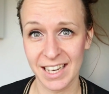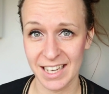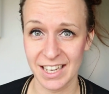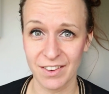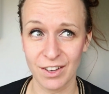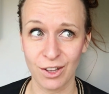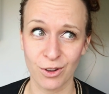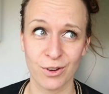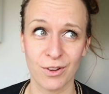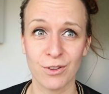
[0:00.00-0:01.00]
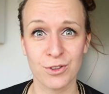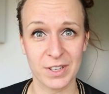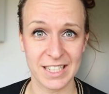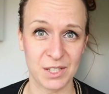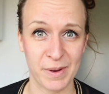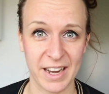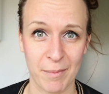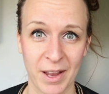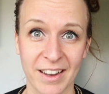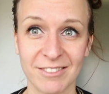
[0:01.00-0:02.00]
that he learned during this
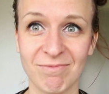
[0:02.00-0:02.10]
pandemic.